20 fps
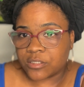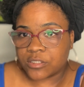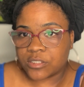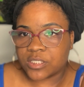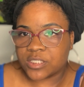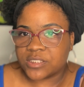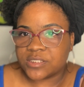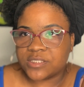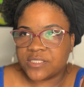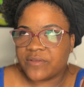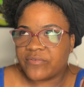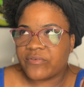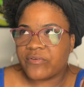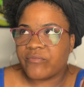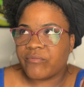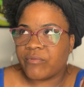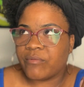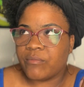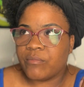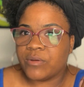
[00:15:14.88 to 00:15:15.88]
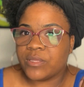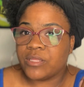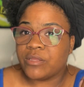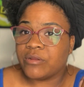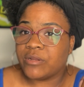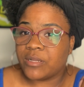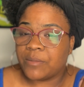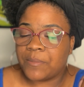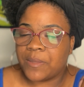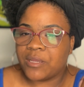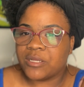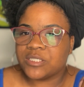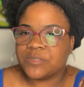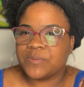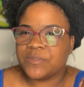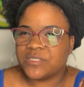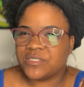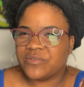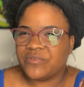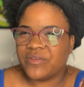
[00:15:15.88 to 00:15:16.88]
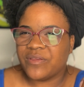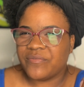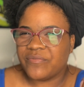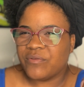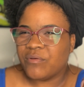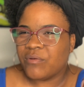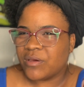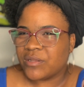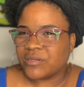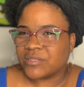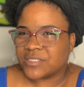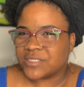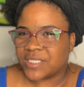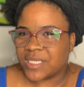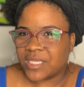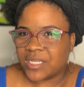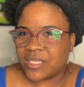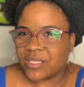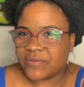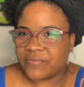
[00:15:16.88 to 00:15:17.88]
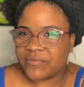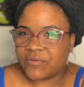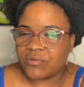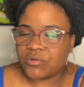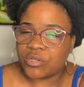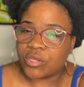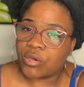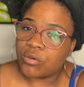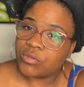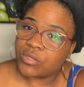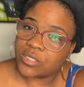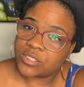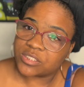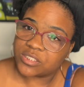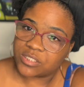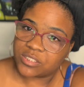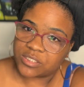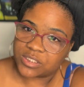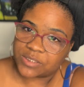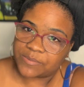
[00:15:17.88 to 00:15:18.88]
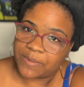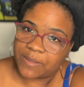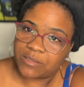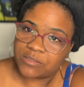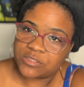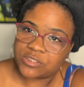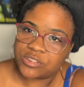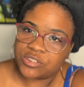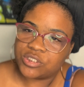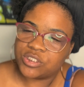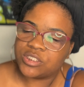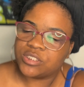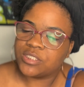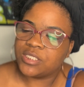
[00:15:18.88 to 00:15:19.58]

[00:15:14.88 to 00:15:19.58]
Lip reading: It's different from when you're in a marriage, but if you understand it, if you know your spouse, you